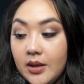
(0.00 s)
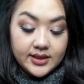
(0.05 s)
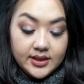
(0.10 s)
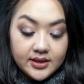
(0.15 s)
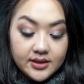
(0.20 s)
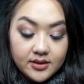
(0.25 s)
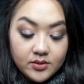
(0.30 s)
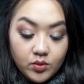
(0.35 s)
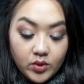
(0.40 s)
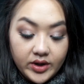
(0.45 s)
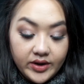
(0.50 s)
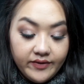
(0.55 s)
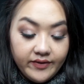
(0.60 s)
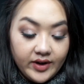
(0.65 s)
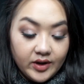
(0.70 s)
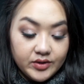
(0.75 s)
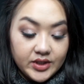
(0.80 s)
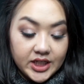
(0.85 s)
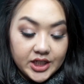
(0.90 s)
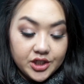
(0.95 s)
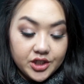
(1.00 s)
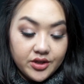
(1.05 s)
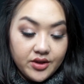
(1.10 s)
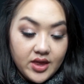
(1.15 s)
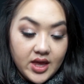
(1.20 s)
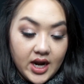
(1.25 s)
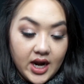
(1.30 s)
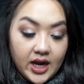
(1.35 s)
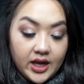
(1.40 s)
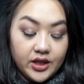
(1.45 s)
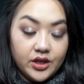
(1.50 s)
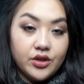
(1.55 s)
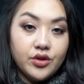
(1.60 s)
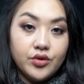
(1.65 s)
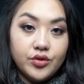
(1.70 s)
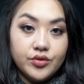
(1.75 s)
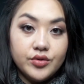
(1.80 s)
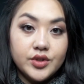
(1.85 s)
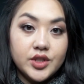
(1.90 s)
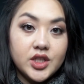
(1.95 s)
This is one foundation that I
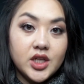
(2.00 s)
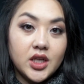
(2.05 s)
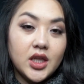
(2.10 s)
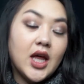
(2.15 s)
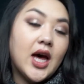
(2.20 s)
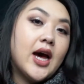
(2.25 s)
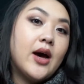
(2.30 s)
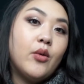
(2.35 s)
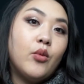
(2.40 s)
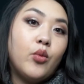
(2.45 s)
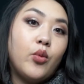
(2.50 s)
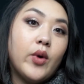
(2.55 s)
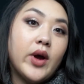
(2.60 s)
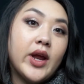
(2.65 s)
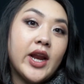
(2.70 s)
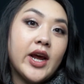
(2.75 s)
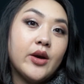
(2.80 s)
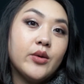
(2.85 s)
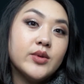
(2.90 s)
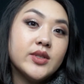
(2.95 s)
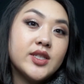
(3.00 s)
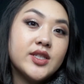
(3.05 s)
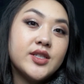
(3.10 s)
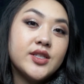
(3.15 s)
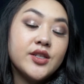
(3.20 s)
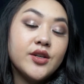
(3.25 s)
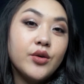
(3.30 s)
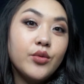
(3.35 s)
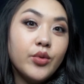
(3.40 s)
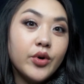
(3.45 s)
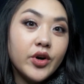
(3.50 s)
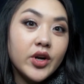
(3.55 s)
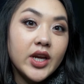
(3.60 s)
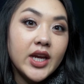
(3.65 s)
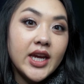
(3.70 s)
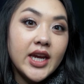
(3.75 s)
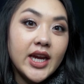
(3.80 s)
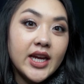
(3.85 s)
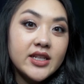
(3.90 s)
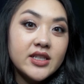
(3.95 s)
used a lot when I was still
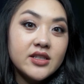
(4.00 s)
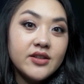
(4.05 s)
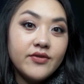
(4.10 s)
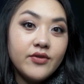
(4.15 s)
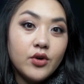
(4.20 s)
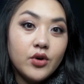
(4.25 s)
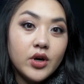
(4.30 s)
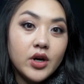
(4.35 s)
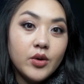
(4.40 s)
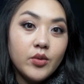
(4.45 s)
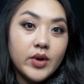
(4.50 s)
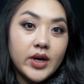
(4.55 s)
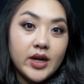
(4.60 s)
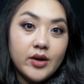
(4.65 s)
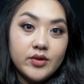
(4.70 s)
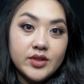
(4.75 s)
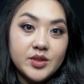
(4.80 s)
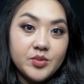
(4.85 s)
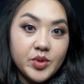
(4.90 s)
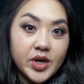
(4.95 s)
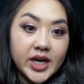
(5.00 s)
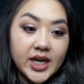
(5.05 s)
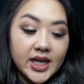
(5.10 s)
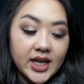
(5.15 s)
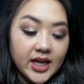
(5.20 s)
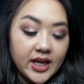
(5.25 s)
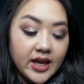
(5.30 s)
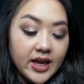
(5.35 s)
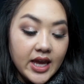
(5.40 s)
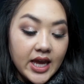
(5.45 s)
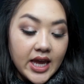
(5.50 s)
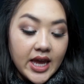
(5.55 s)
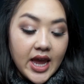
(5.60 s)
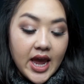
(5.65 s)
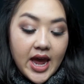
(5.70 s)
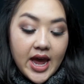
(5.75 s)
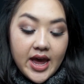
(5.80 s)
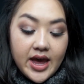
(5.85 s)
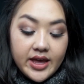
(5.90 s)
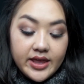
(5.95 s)
working at Sephora when I was pregnant,
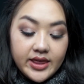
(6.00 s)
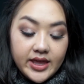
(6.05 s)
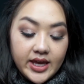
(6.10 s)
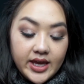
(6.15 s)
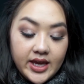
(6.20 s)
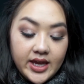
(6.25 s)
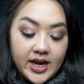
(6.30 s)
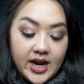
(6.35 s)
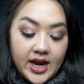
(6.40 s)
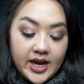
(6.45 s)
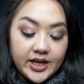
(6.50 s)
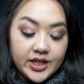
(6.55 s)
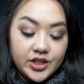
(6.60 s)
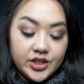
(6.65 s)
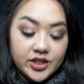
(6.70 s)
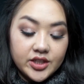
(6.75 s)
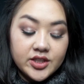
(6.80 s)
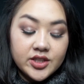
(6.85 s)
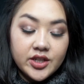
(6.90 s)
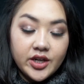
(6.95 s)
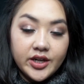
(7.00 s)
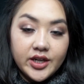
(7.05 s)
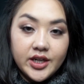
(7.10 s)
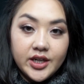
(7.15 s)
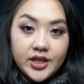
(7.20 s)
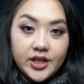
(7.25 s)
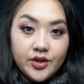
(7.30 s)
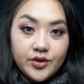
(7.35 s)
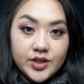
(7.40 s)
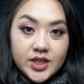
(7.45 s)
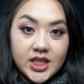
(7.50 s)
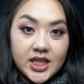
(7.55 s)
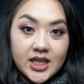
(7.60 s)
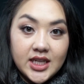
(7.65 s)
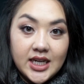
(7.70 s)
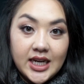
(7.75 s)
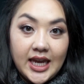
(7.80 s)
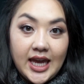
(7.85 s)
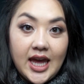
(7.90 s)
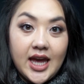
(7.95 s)
and then I just started using
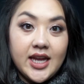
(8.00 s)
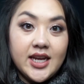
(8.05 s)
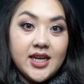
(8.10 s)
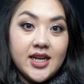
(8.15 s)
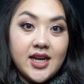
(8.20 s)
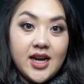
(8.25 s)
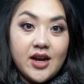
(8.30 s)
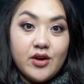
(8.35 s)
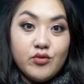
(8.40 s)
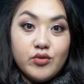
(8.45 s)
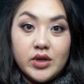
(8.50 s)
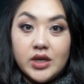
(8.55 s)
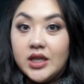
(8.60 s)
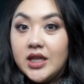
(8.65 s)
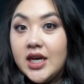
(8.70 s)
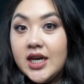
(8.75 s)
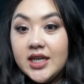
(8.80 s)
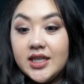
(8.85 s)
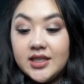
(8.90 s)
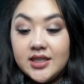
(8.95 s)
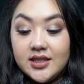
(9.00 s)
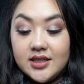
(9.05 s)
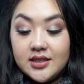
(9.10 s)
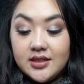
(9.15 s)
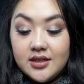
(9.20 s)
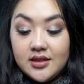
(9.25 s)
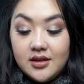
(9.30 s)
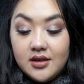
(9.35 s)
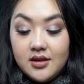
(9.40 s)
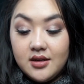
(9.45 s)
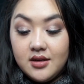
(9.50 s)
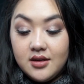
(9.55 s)
it again and I realized